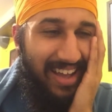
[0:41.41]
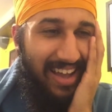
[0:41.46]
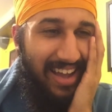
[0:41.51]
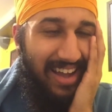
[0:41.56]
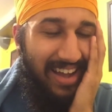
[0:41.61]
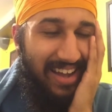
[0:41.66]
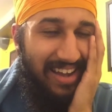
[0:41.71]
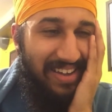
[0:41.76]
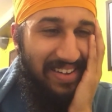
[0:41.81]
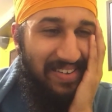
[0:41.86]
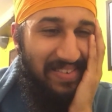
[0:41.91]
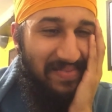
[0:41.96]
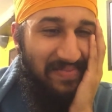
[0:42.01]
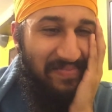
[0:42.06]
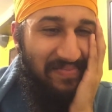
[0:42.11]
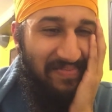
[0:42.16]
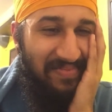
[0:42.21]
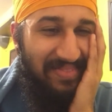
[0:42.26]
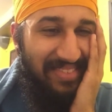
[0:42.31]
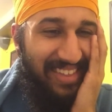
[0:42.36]

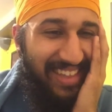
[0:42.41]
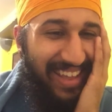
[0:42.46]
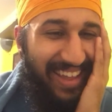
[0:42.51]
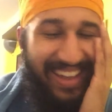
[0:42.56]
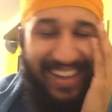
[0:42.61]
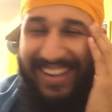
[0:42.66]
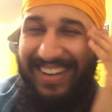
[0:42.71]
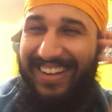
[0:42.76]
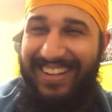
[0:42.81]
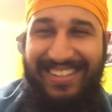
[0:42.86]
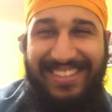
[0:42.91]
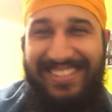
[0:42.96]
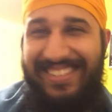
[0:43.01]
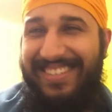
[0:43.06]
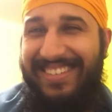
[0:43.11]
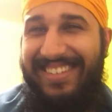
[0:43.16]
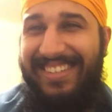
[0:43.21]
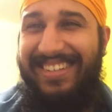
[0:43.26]
And it's